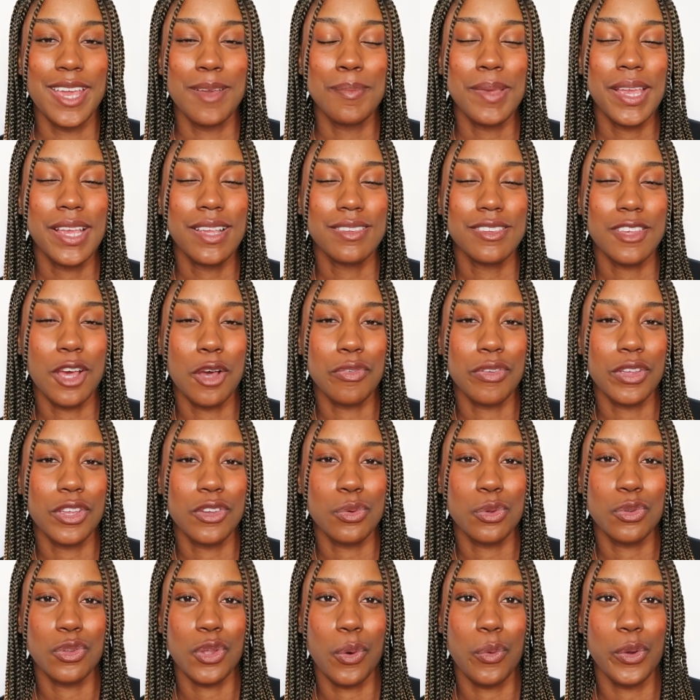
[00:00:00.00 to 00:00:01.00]
Being
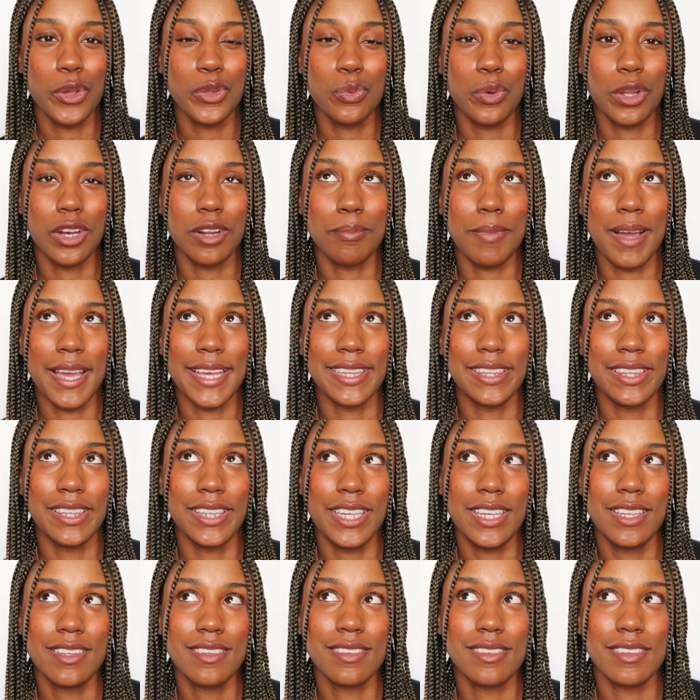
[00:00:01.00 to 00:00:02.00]
selfish was always one of my
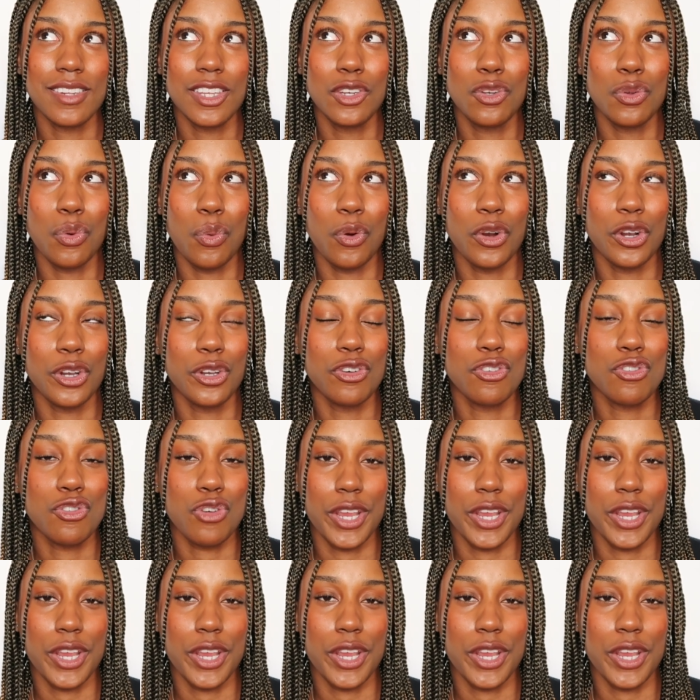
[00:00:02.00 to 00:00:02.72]
least adored